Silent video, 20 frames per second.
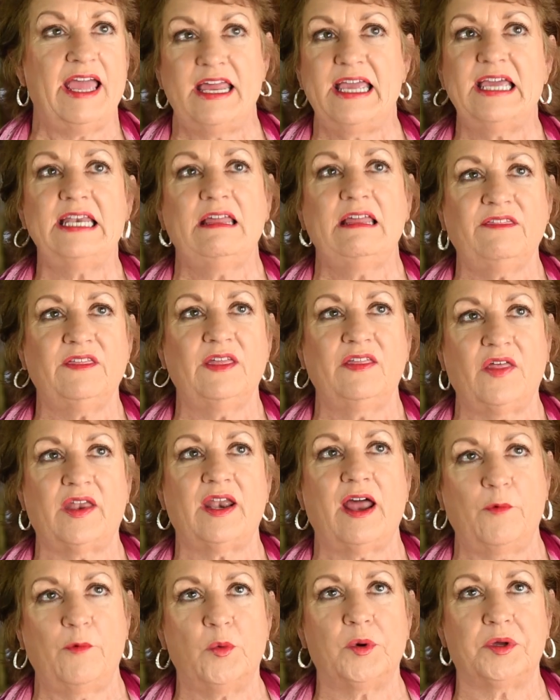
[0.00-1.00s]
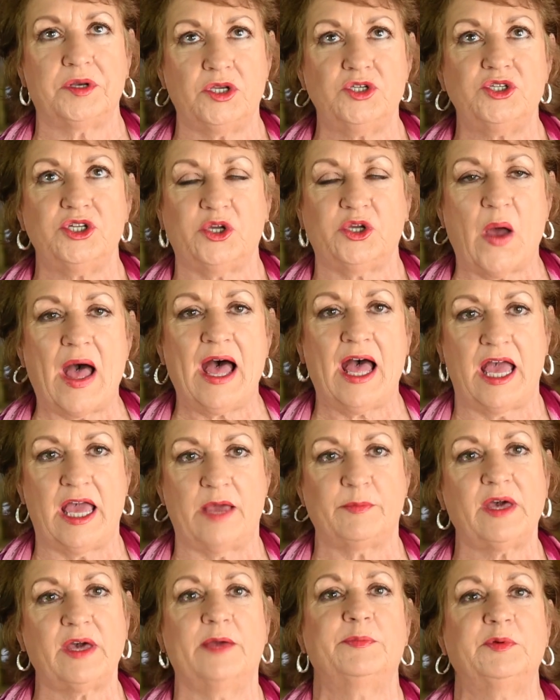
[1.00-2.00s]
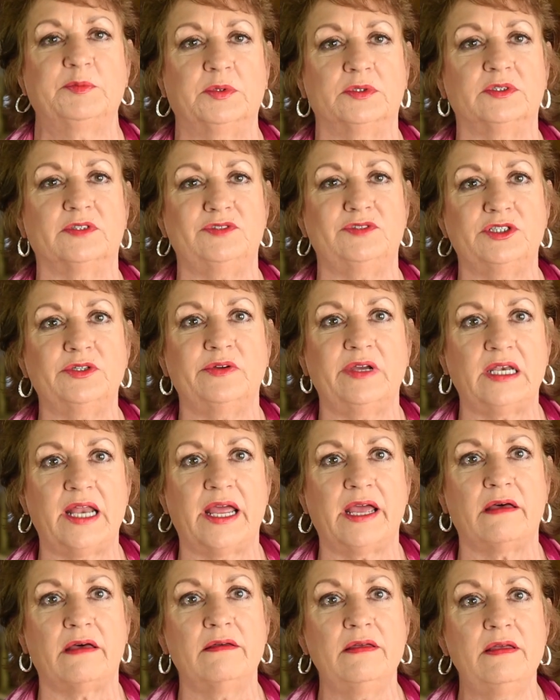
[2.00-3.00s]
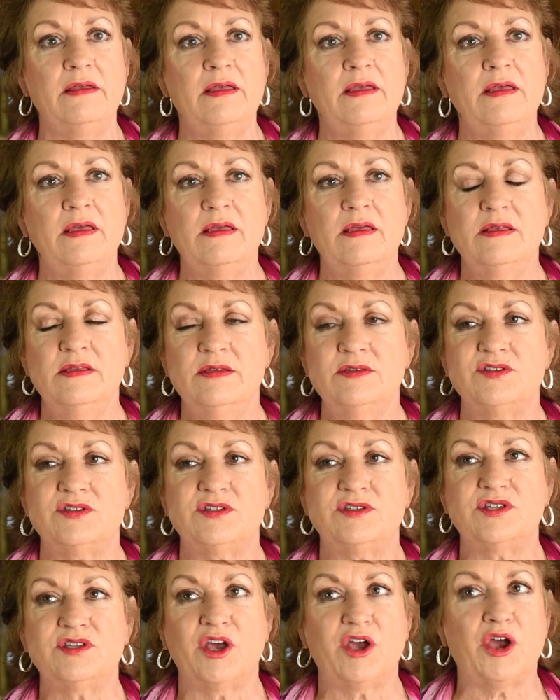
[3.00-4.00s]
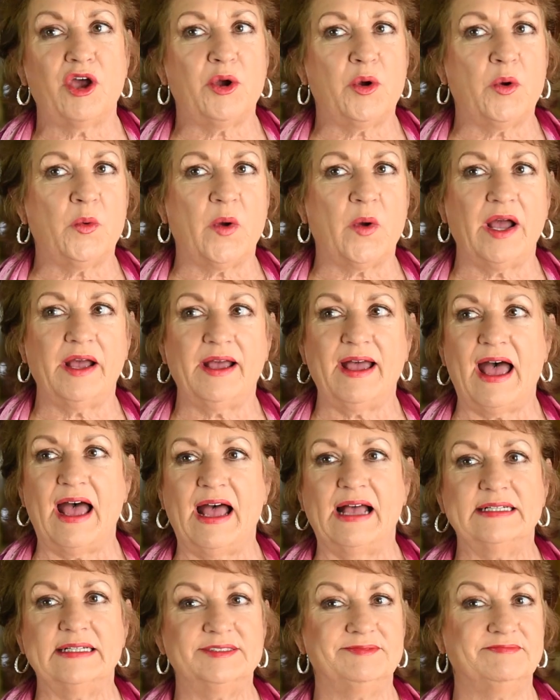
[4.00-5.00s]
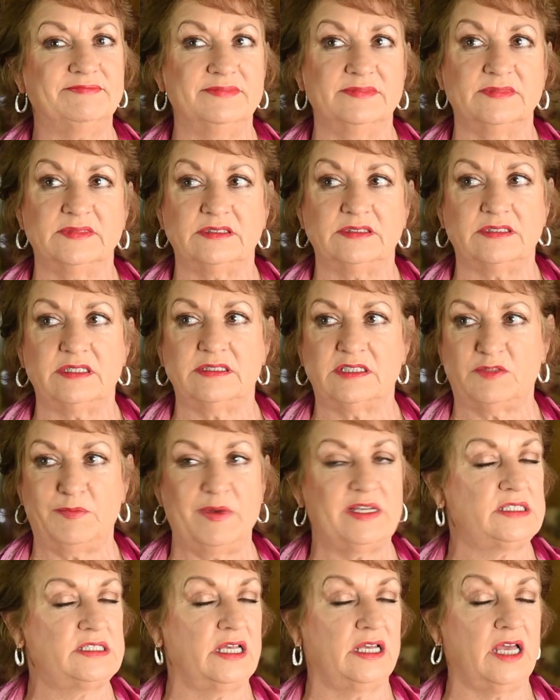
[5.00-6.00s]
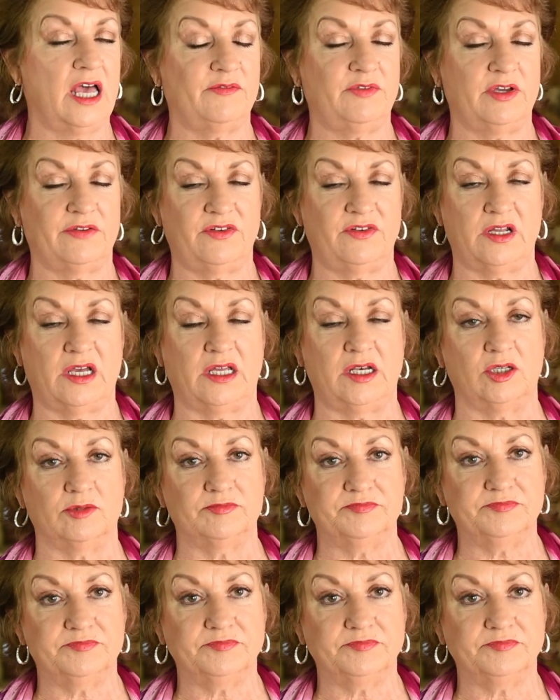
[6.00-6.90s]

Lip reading: anything that I want to do, I am capable of doing now. So it's the best thing I've ever done.